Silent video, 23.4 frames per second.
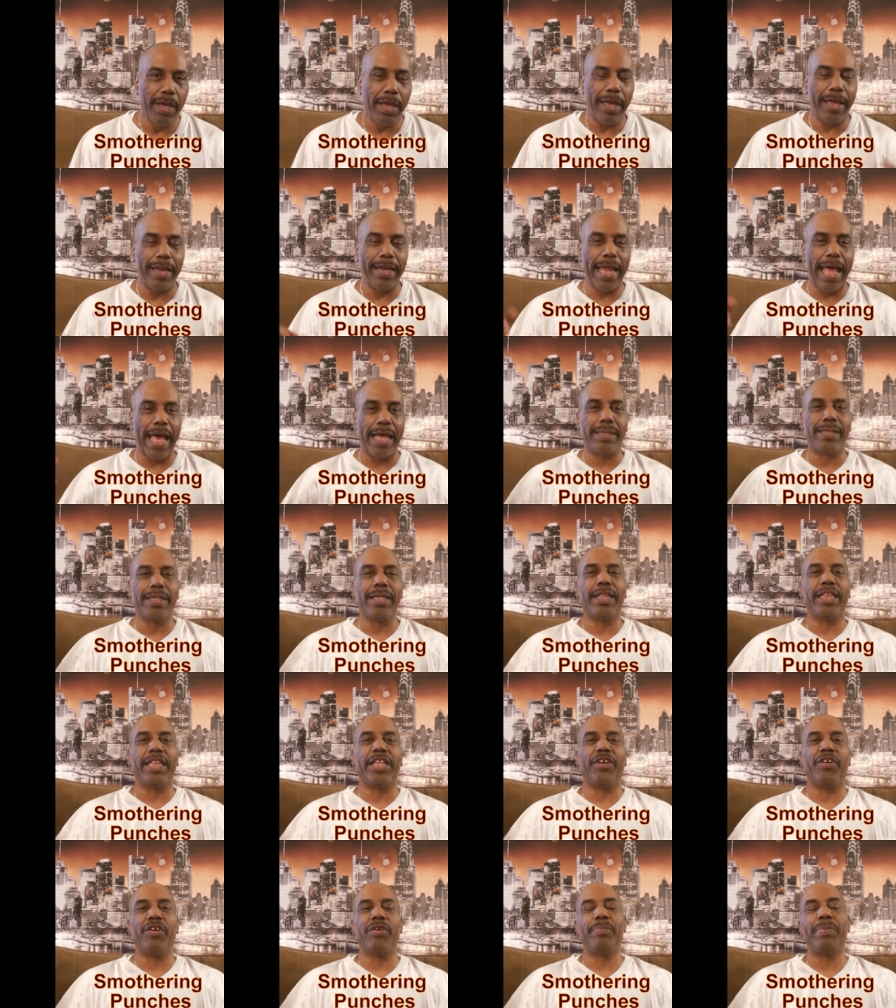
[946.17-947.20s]
And that's the
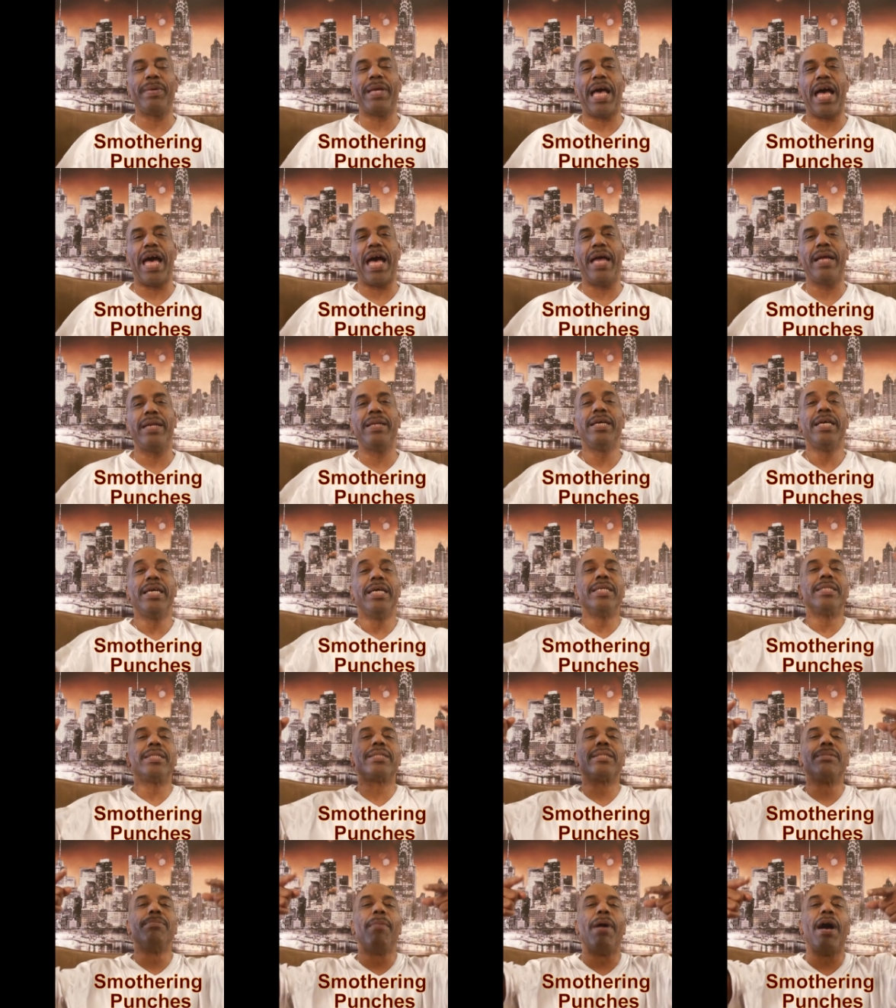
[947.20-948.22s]
theory behind
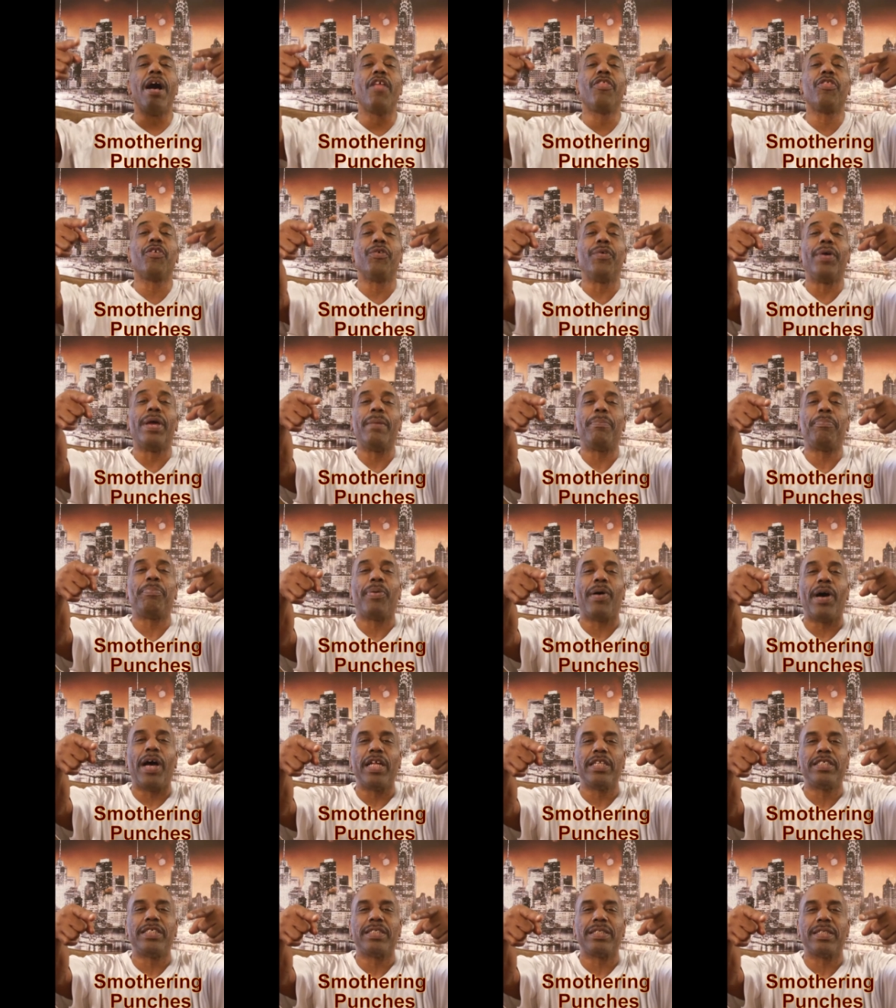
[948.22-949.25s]
smothering
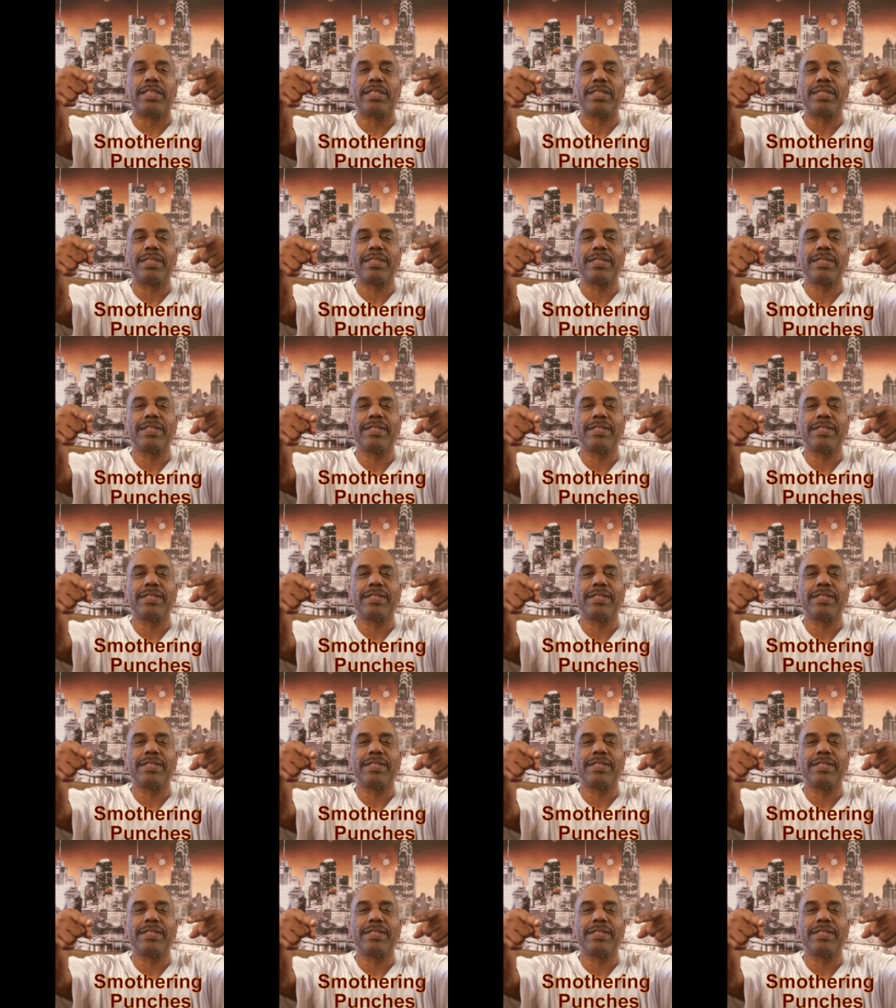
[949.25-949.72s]
punches.